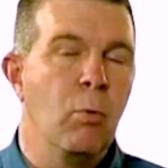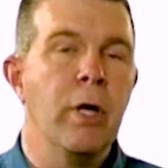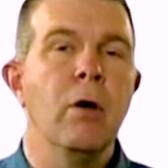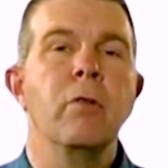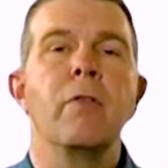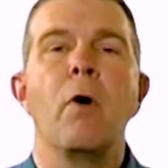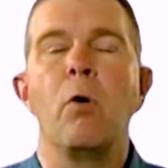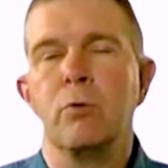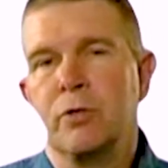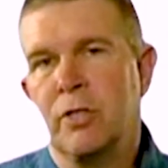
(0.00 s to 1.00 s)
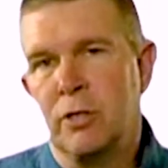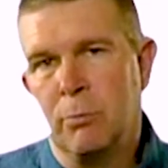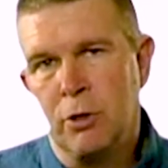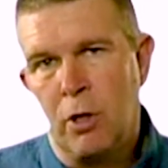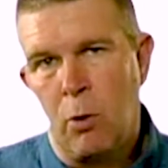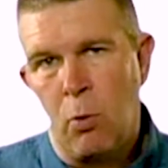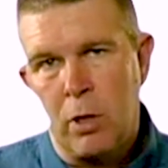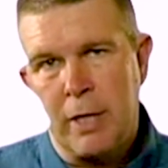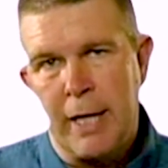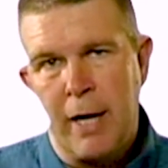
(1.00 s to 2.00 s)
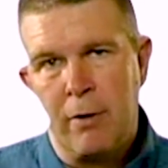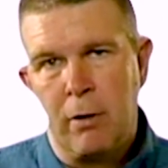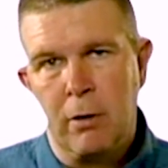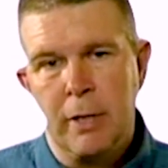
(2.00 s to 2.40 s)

we know that the whole system is going to work together.